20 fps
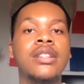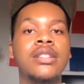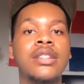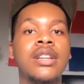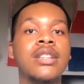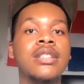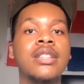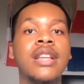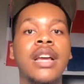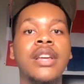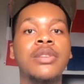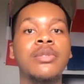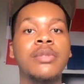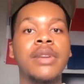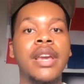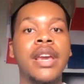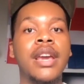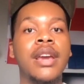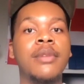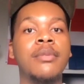just like you
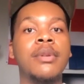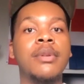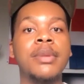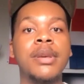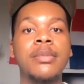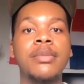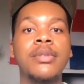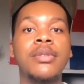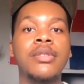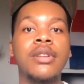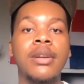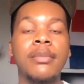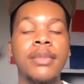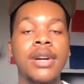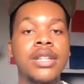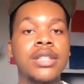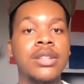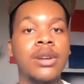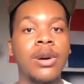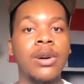can with people who are
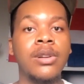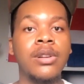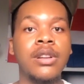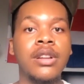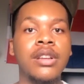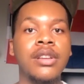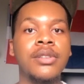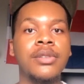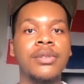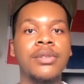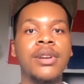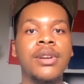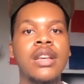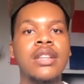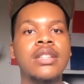much older than you.